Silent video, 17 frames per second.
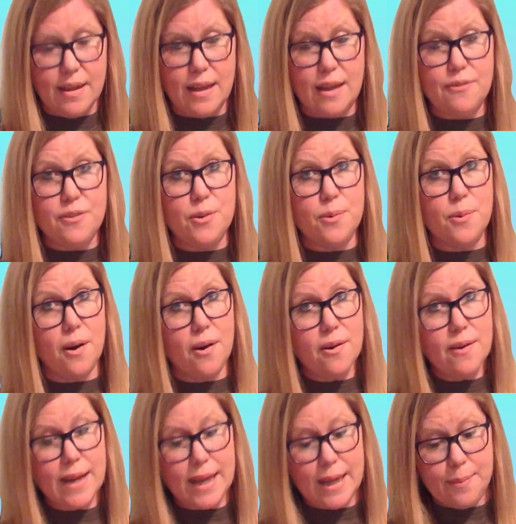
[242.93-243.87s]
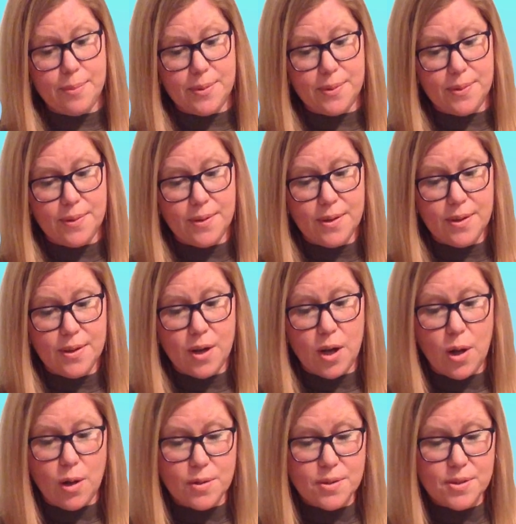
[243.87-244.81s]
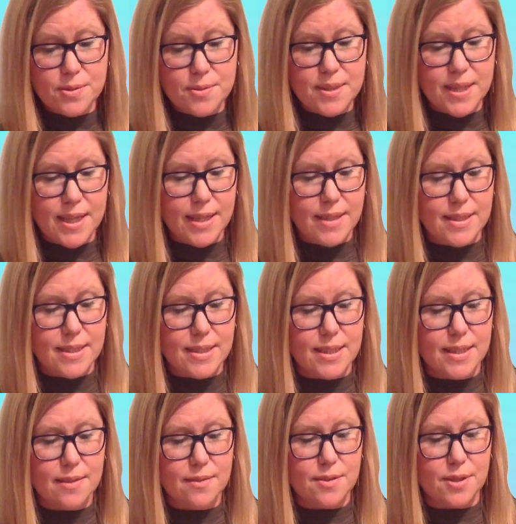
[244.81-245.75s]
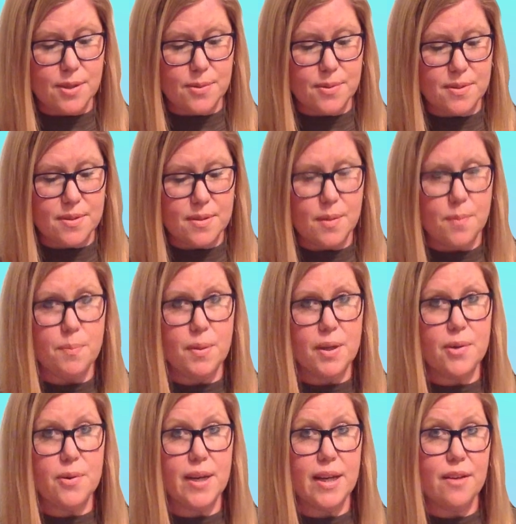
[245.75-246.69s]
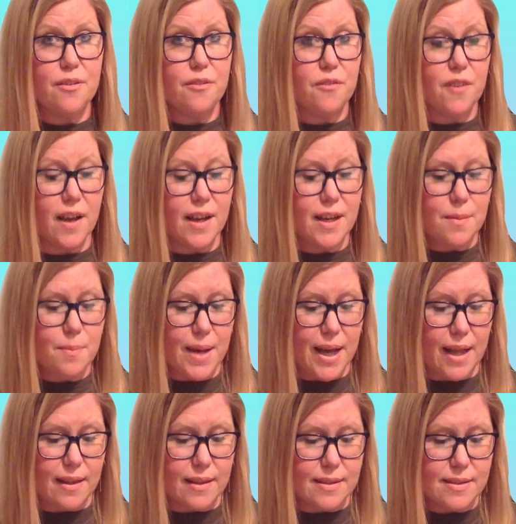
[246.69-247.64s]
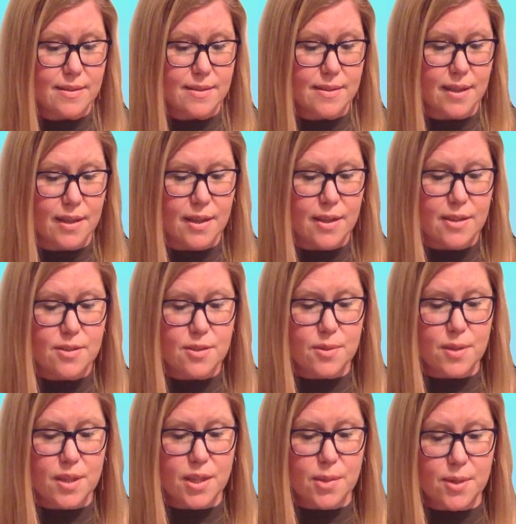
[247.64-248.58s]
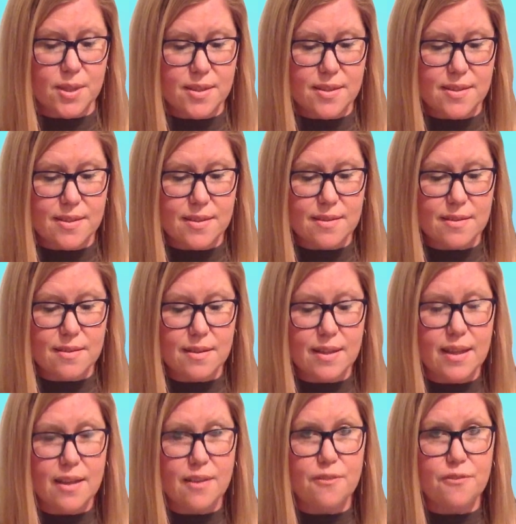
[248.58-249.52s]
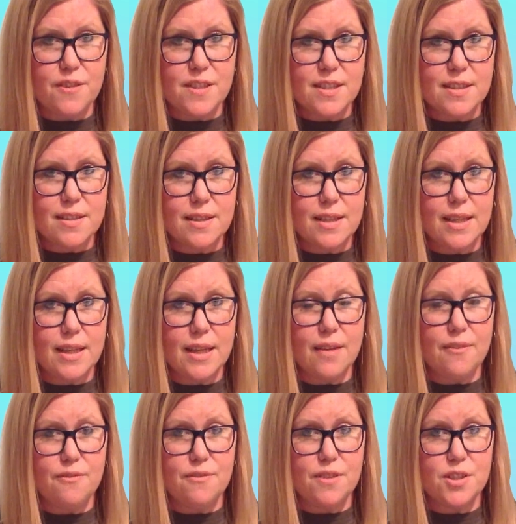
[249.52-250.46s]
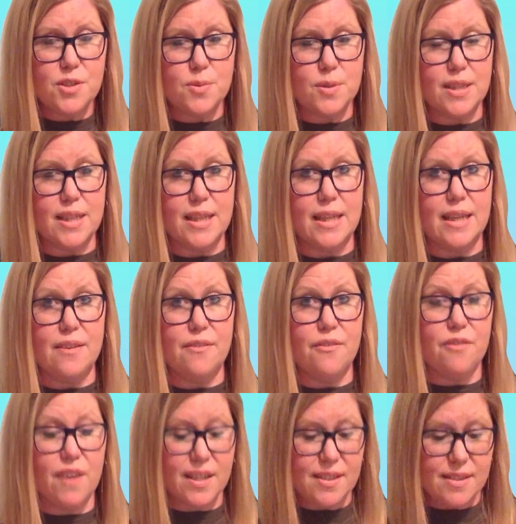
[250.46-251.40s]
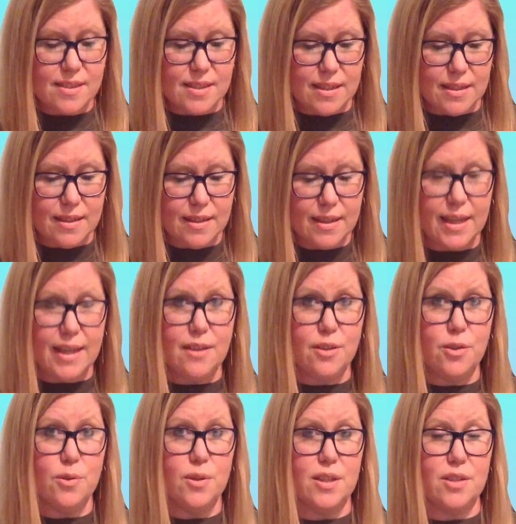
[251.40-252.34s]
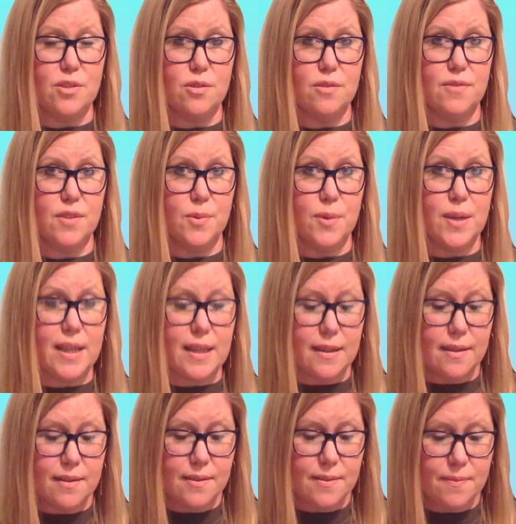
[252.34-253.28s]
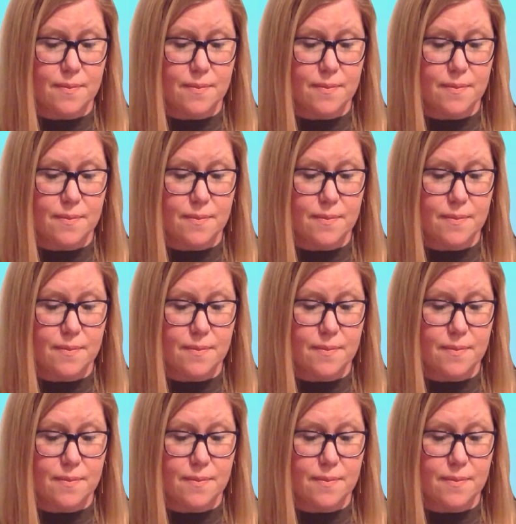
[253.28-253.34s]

If you are able, also take detailed notes, but create a fine balance so that you are still physically and visually invested in your interviewee.